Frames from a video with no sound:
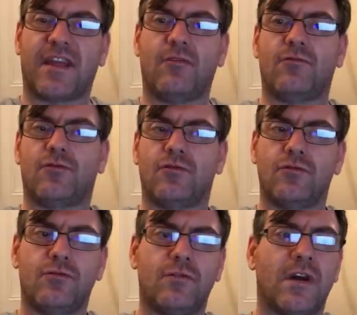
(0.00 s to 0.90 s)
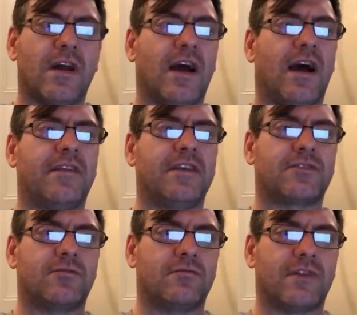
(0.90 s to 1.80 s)
thing you do, and they
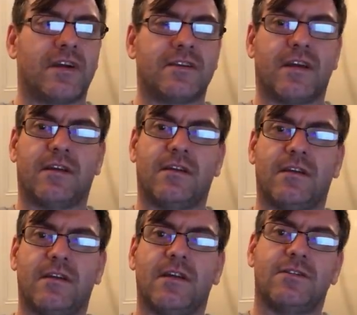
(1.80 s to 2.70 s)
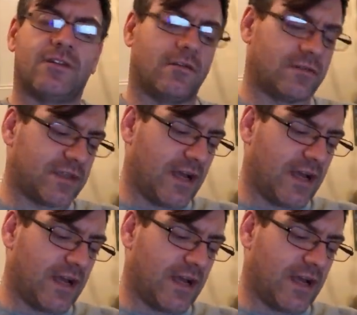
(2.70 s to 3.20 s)
scrutinize it. Do you know,